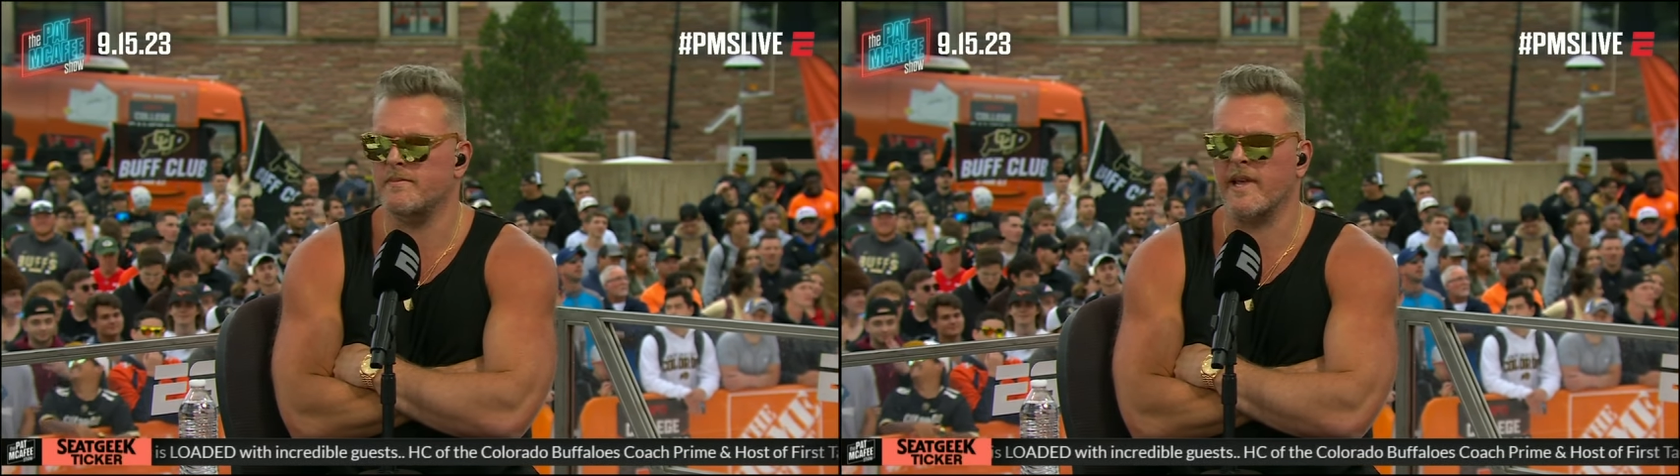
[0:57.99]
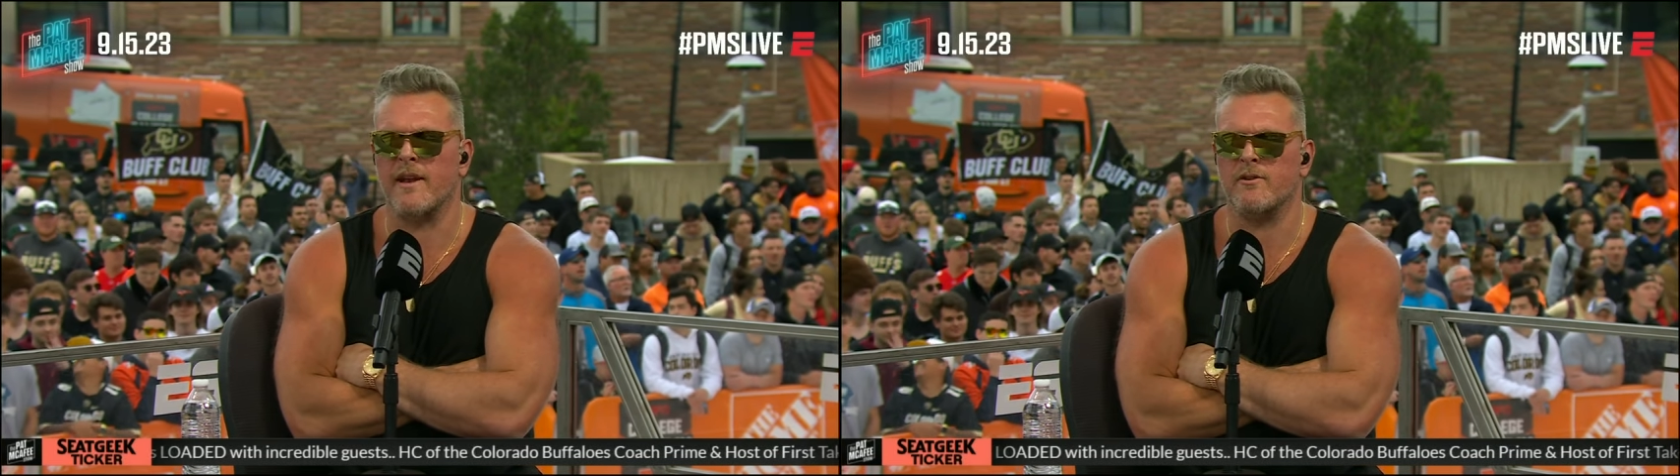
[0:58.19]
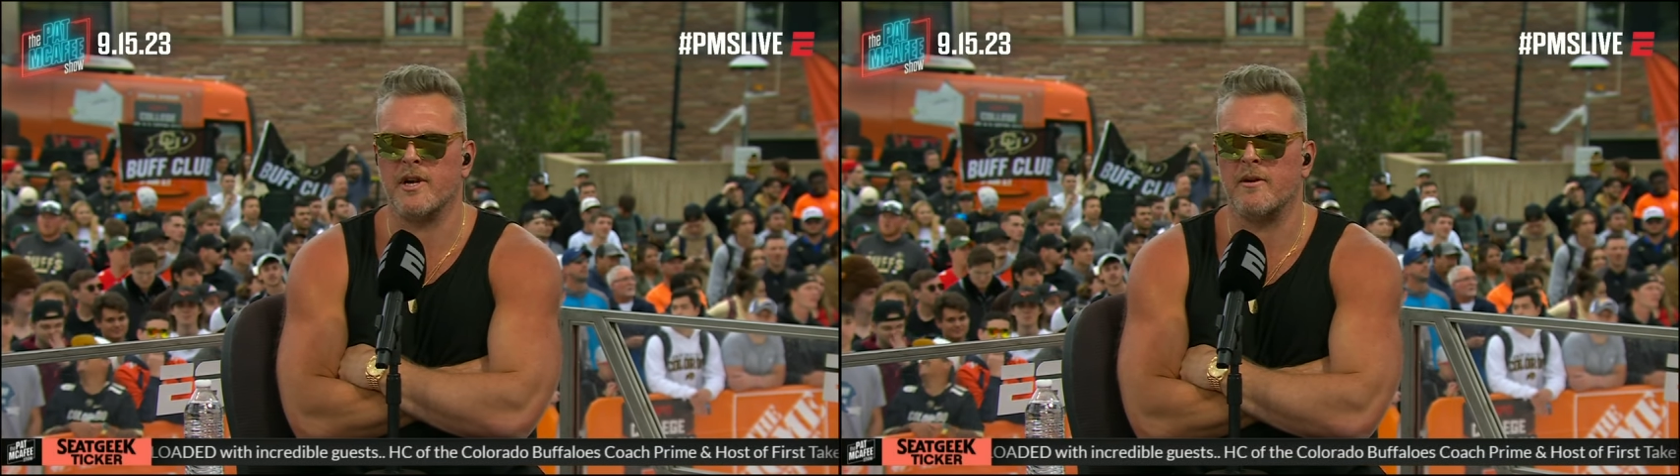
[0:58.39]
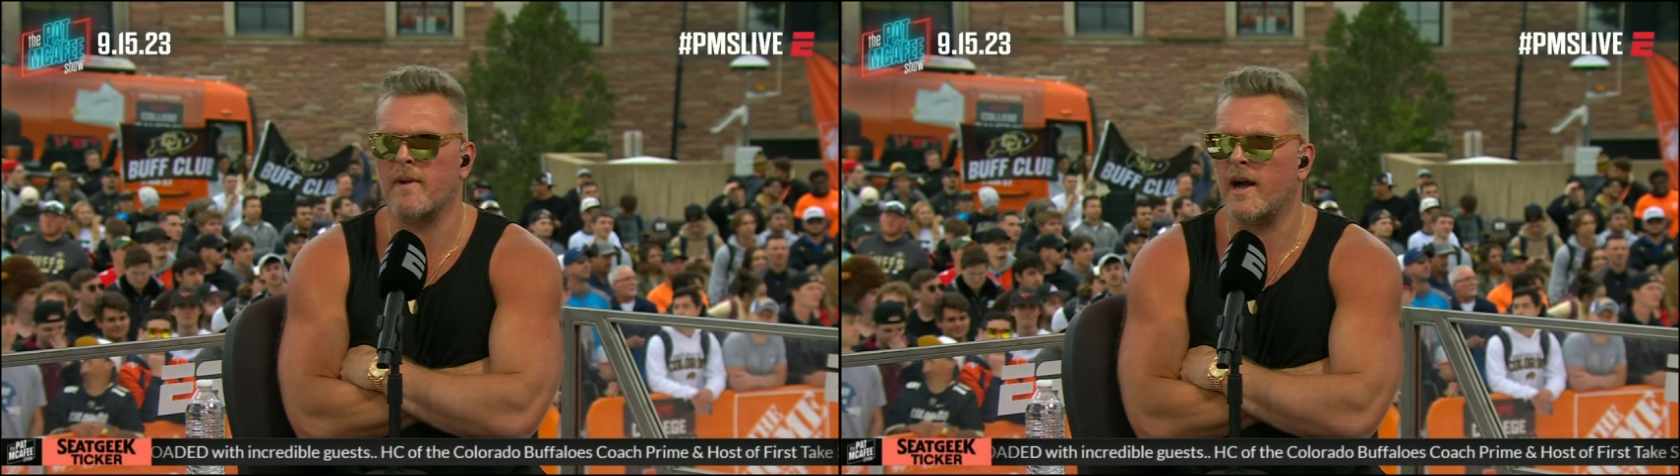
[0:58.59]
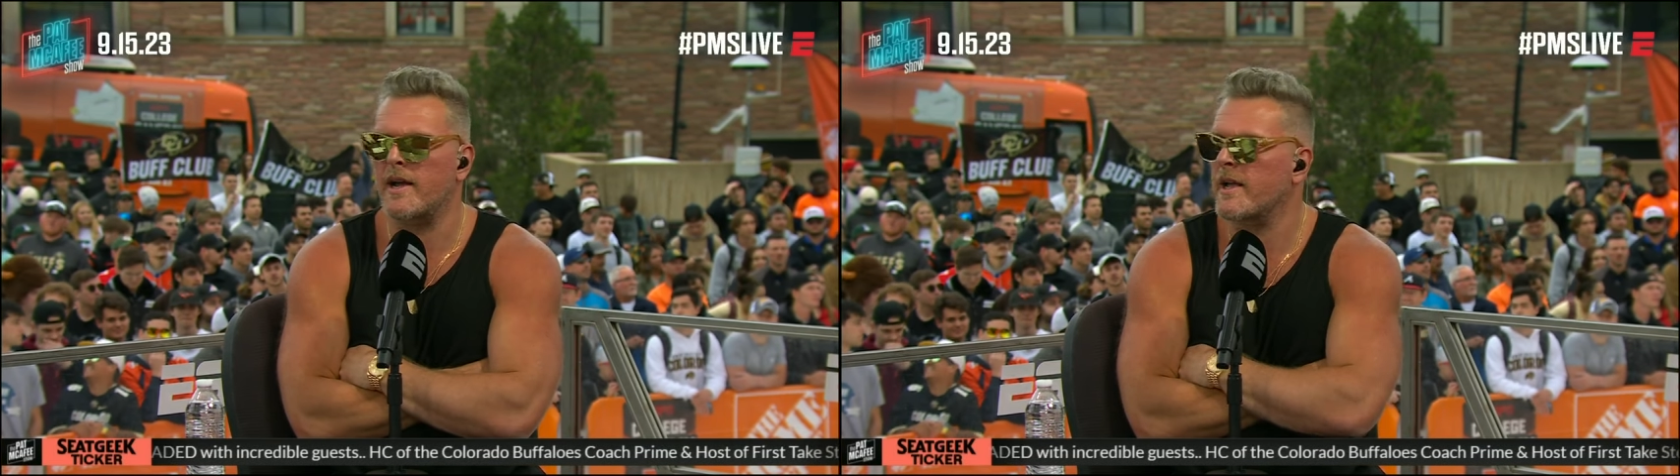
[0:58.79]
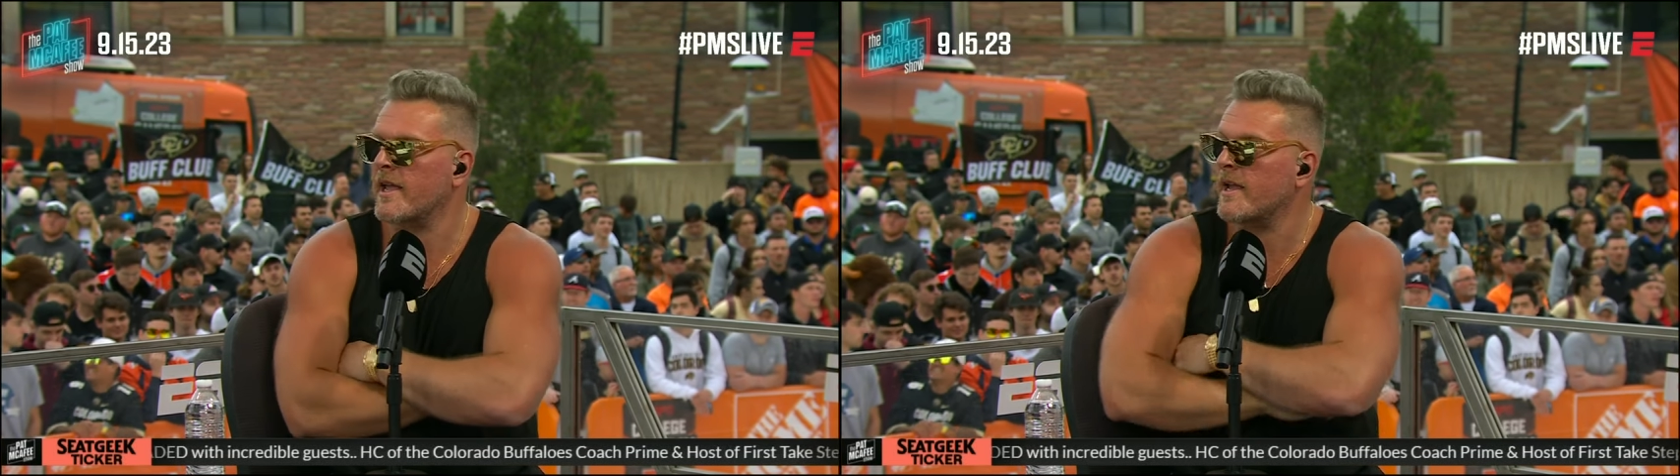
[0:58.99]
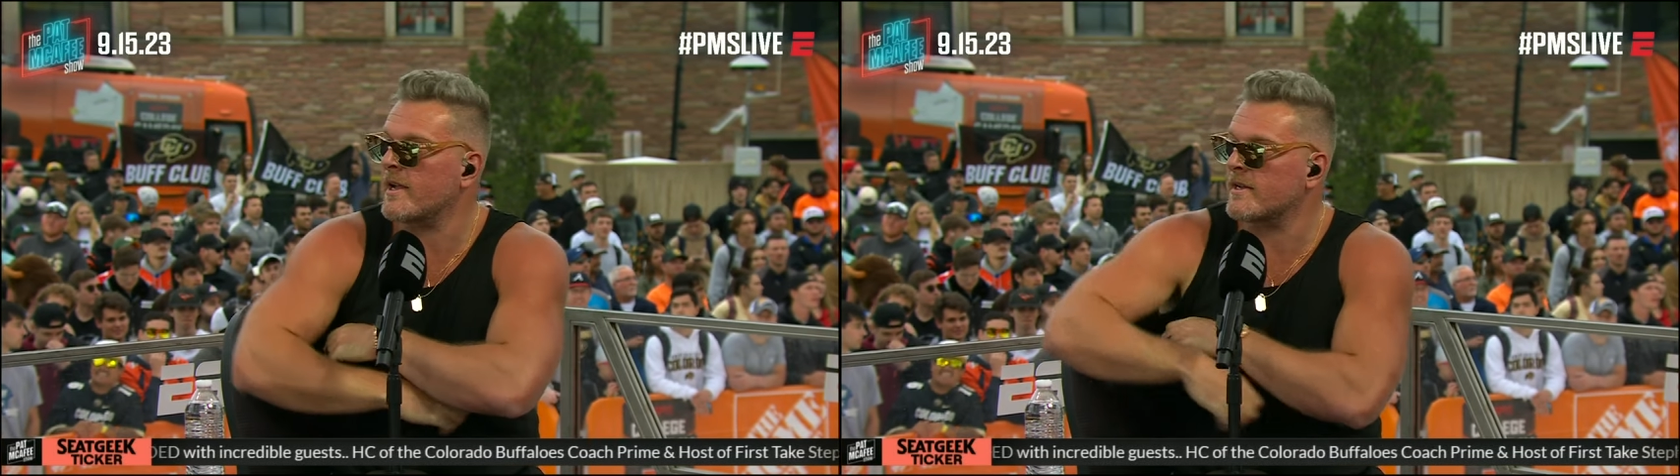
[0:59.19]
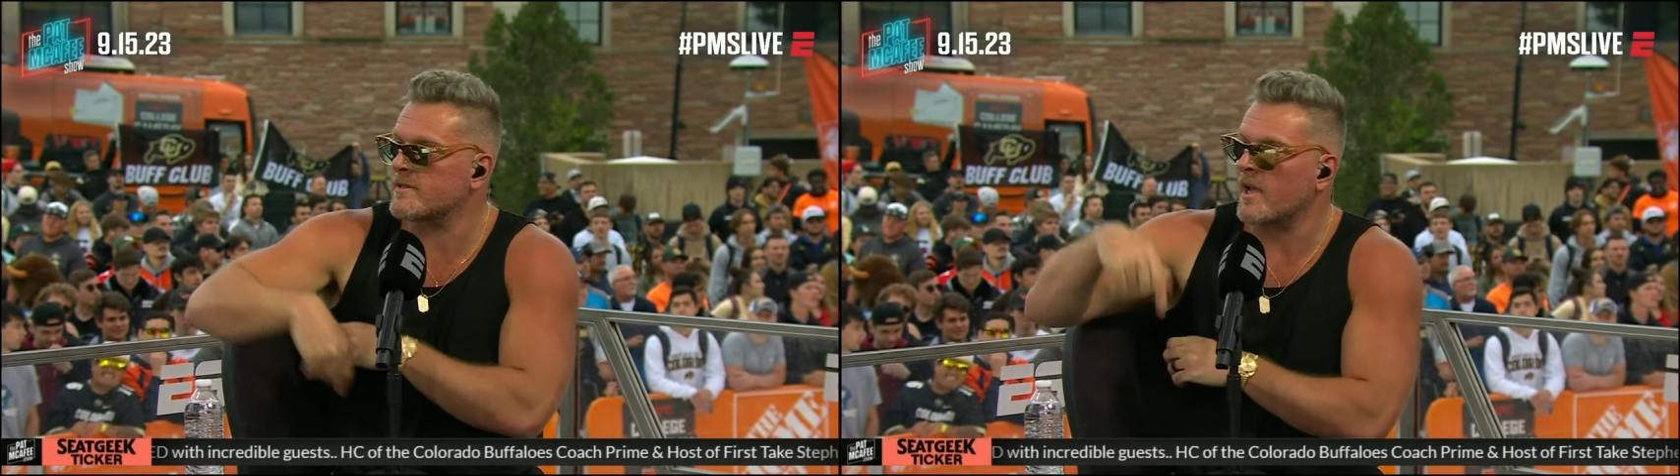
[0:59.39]
Daniel Jeremiah, he
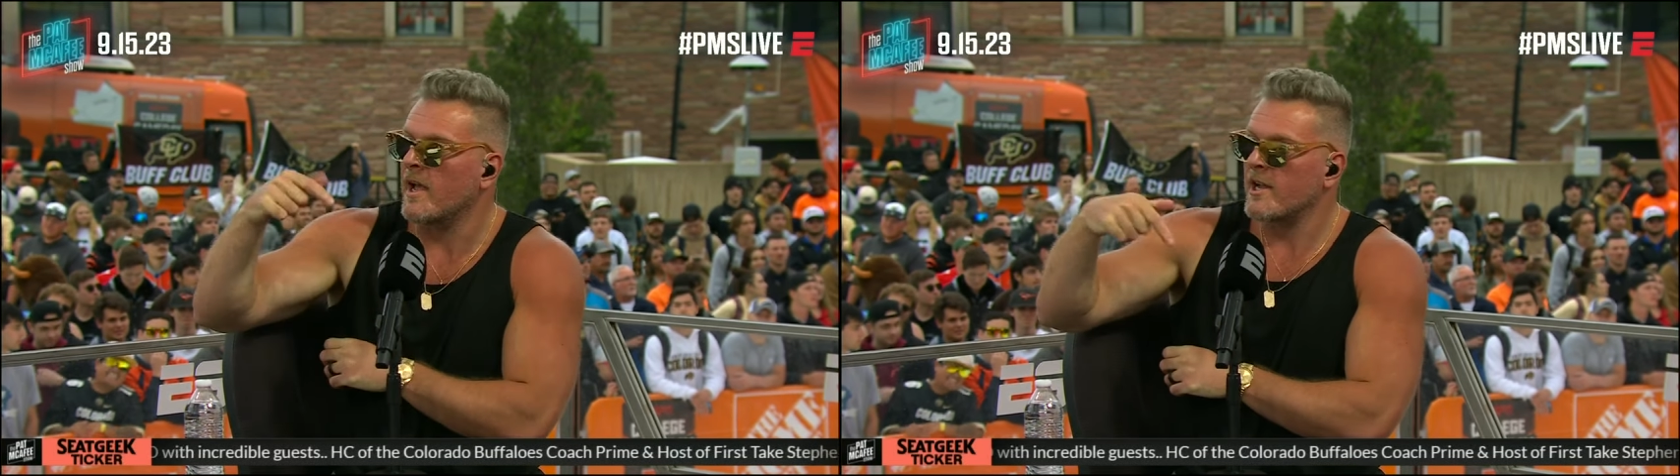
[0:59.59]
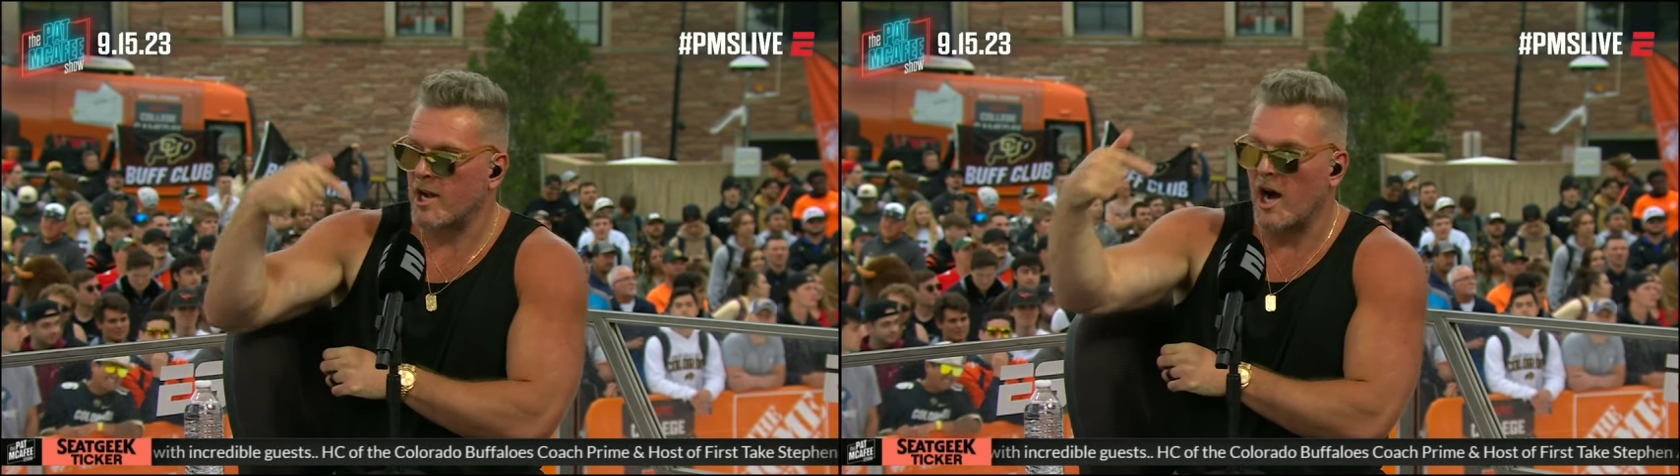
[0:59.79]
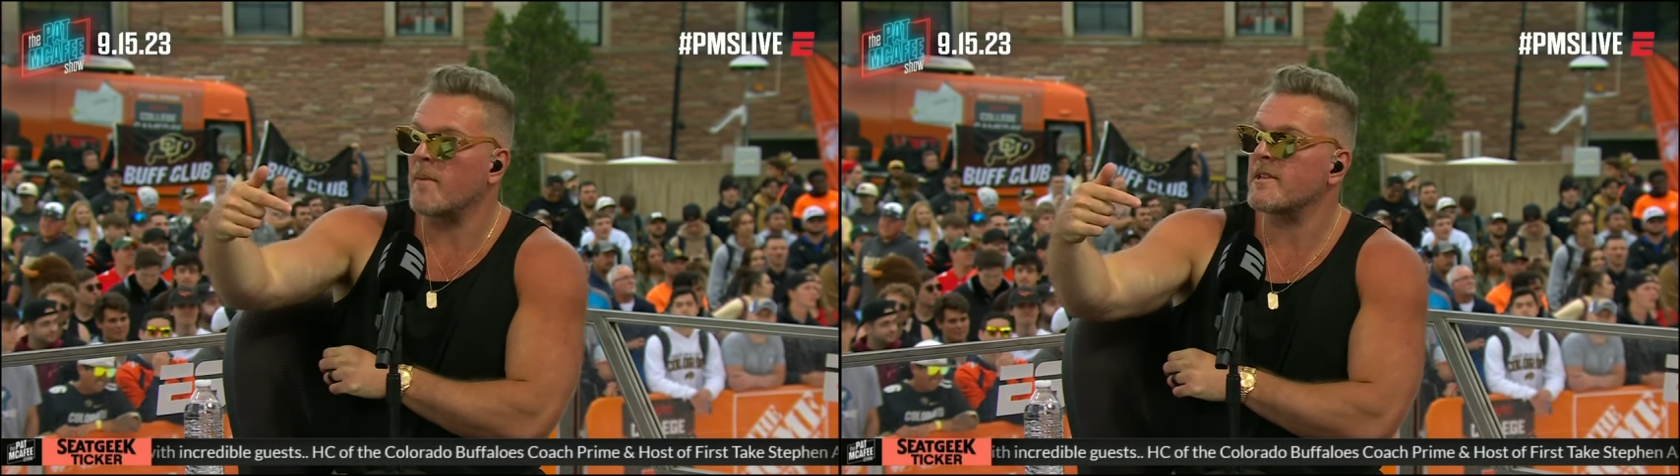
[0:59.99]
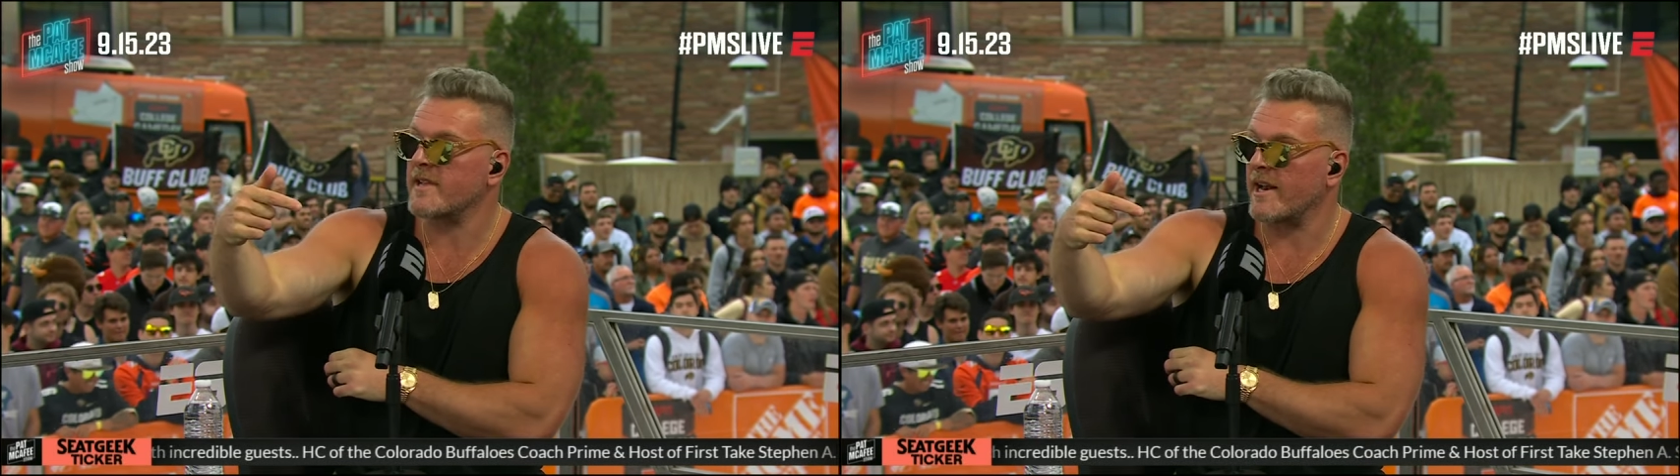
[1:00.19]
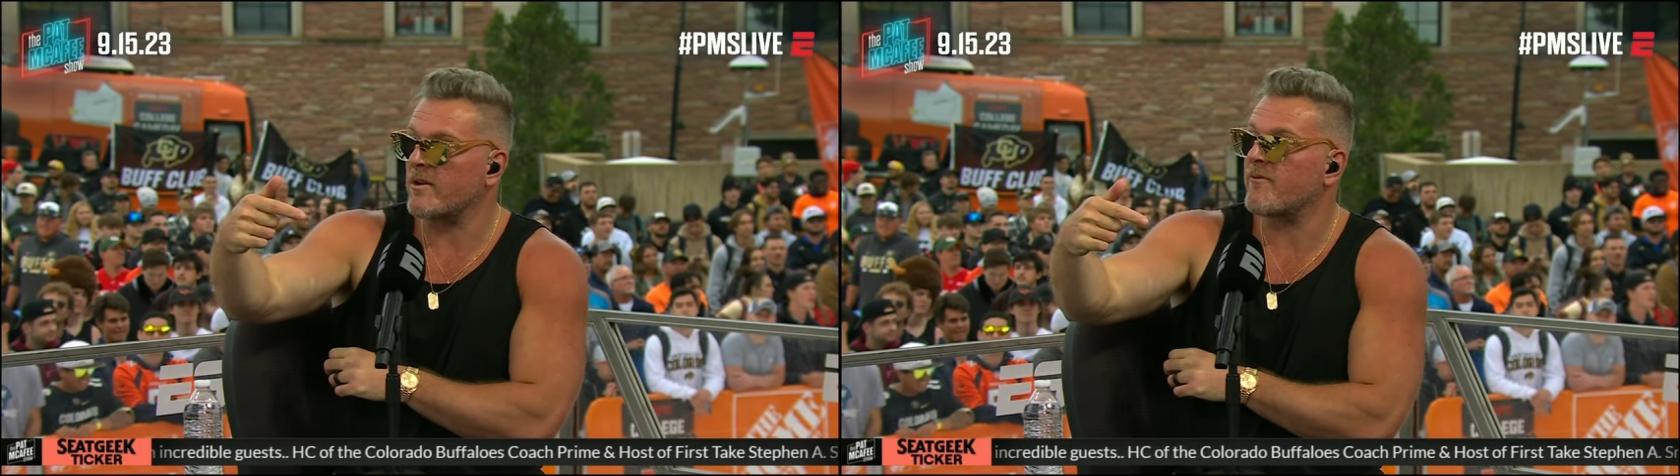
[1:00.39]
is commentator